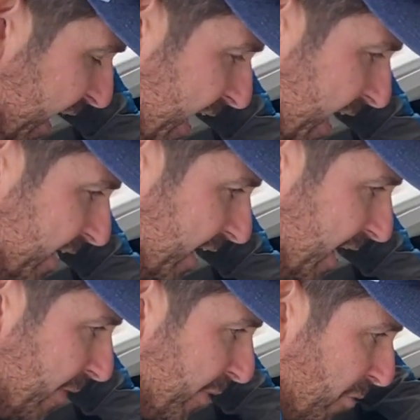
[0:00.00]
And
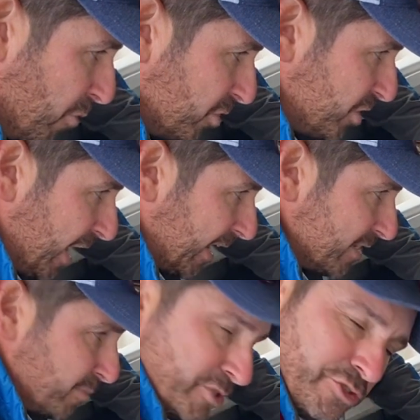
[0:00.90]
that water jacket
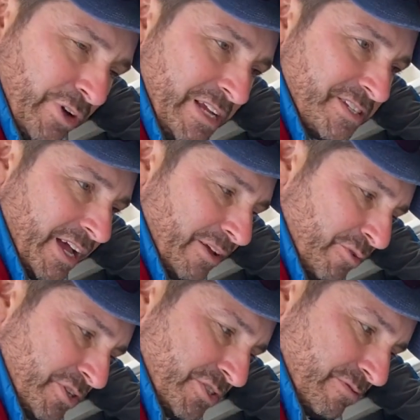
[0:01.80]
has a bunch of drains on it,
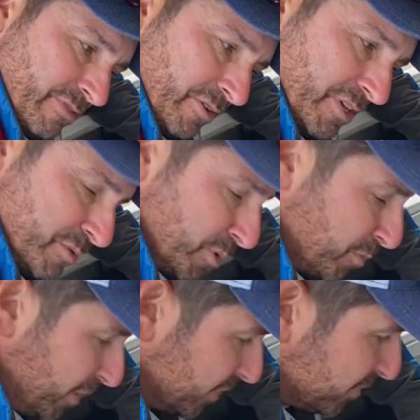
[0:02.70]
which are these blue
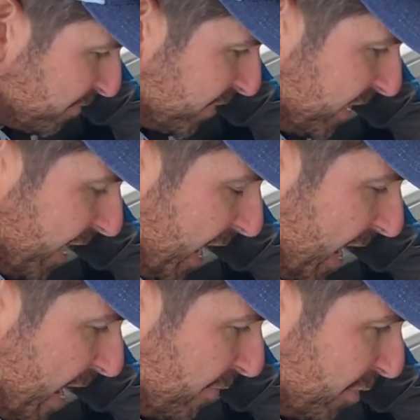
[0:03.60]
plugs.
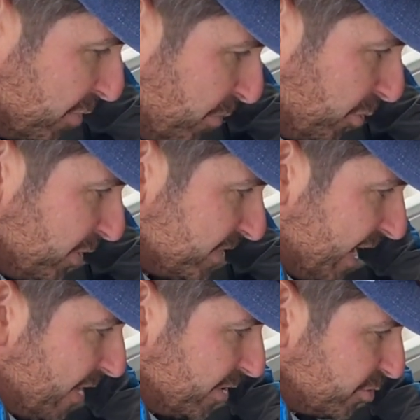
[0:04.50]
And when you pull these
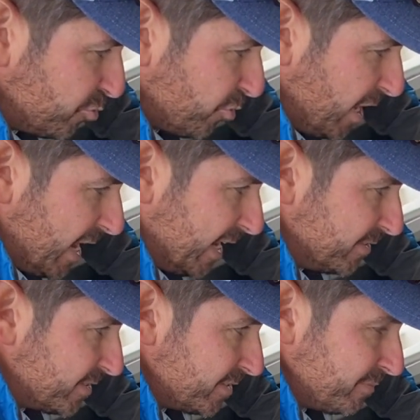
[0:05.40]
out, it
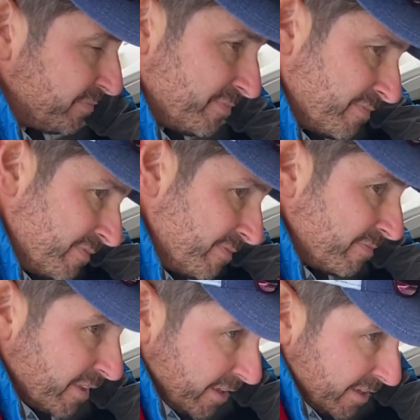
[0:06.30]
drains,
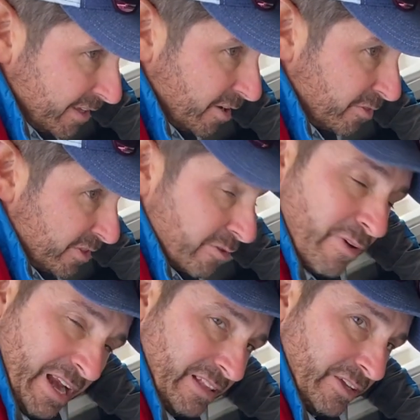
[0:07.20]

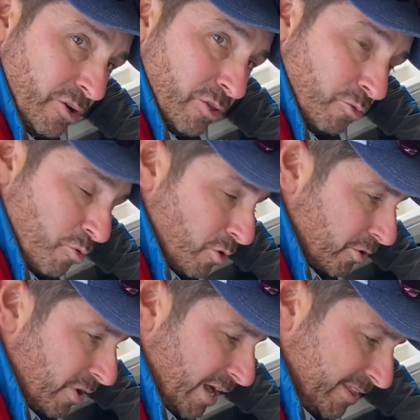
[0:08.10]
theoretically, all the
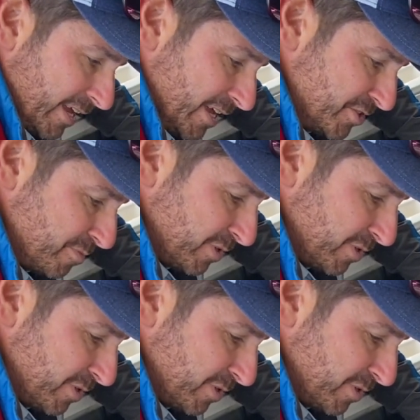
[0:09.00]
water out of the engine.